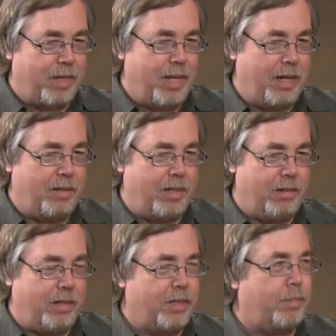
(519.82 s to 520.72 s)
now
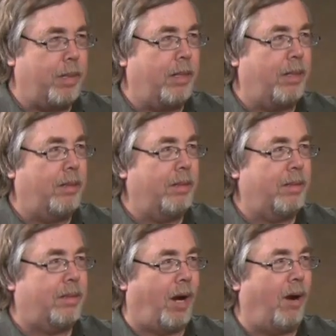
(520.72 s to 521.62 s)
here is Bill
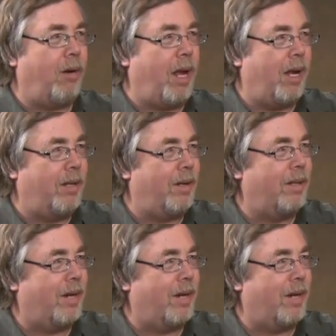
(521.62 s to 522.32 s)
Carlisle and all